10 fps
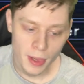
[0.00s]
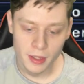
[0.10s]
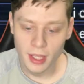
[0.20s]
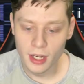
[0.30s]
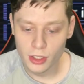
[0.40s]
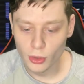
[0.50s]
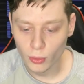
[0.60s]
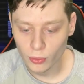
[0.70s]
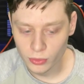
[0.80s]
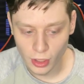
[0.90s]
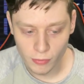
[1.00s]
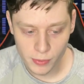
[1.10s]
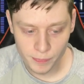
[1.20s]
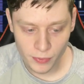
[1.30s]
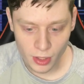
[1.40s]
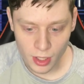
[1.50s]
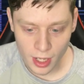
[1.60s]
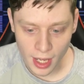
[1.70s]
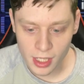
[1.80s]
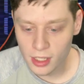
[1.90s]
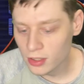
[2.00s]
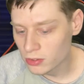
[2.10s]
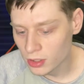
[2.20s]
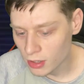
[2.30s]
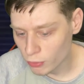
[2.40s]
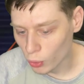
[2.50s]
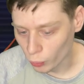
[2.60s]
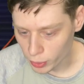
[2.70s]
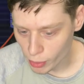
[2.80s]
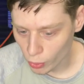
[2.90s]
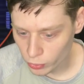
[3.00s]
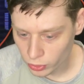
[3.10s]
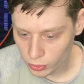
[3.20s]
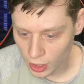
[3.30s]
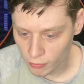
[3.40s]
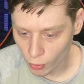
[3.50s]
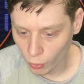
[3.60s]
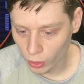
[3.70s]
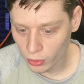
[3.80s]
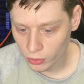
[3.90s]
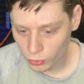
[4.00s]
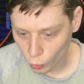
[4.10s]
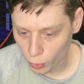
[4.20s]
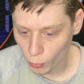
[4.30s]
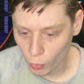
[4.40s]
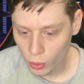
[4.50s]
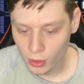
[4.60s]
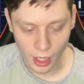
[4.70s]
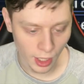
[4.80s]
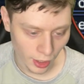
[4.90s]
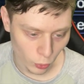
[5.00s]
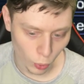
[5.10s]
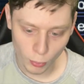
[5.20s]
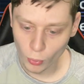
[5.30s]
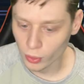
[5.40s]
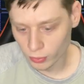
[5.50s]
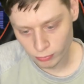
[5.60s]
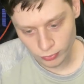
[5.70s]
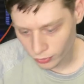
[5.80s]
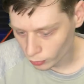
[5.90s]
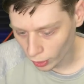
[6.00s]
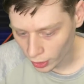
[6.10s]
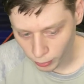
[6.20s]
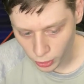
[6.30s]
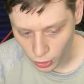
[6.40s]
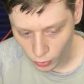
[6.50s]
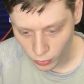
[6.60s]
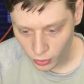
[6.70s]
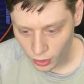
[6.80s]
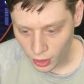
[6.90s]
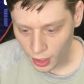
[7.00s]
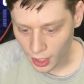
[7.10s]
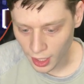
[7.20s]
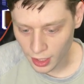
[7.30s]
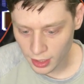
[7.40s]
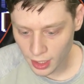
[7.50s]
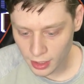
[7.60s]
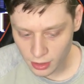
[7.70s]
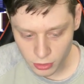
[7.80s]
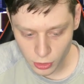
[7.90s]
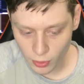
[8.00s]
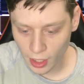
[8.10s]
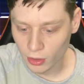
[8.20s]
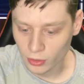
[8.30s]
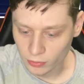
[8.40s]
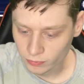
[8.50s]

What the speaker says: get in your server. And then this is the difficulty mode, so you have hard, normal. I like normal, really up to you. And then this is your character.